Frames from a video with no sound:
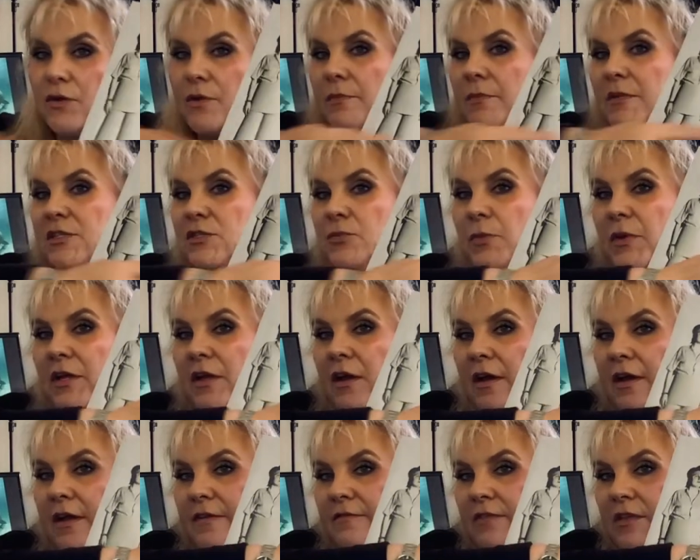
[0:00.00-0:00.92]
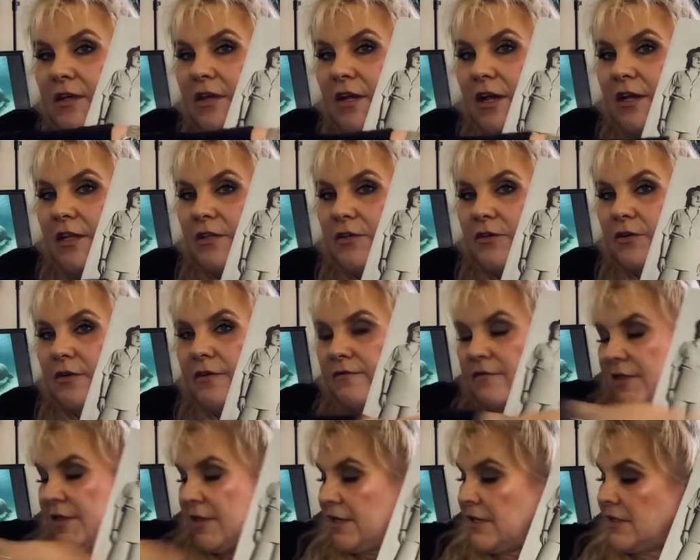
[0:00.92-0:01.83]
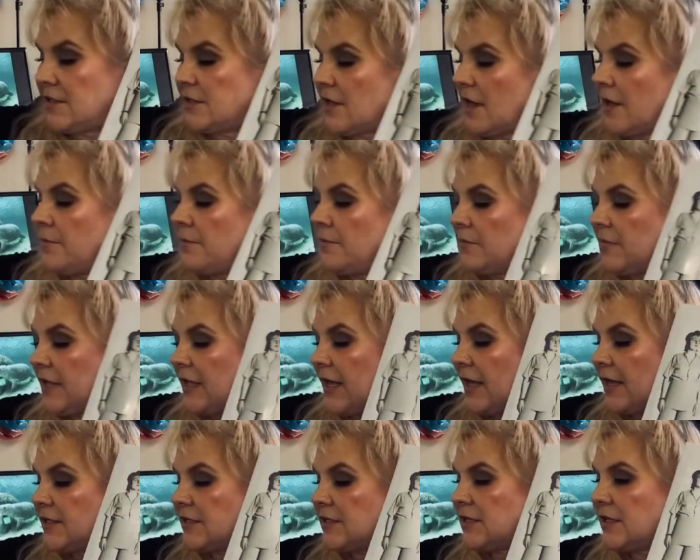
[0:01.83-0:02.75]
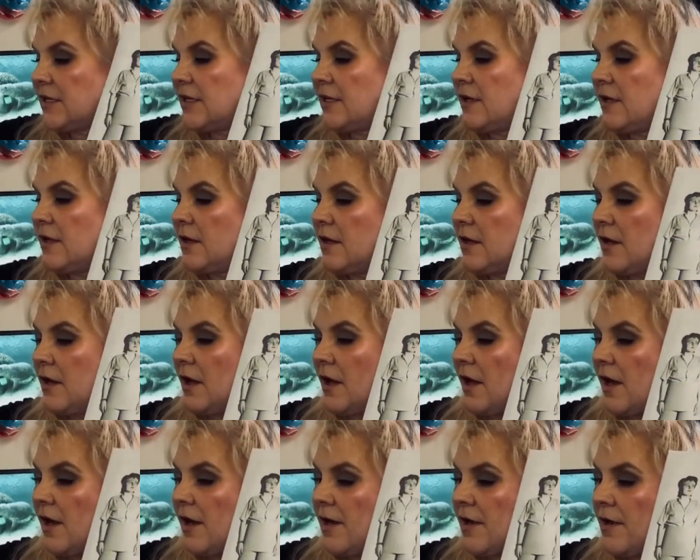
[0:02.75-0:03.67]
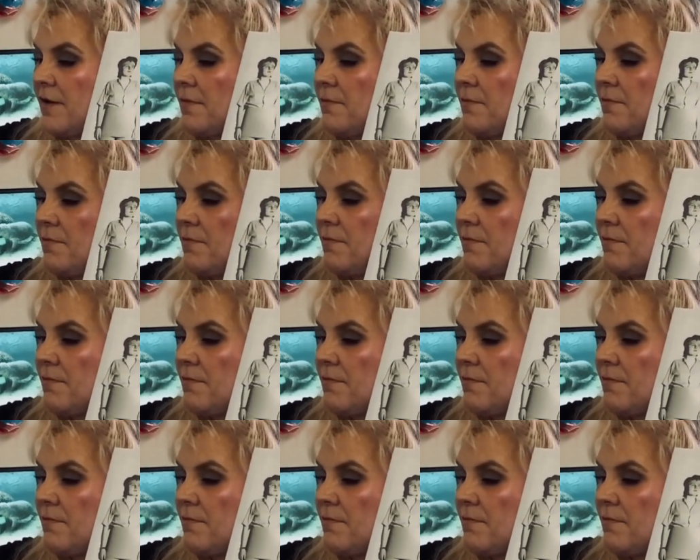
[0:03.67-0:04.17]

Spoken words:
it must be kind of the color of this, I'm guessing. Okay,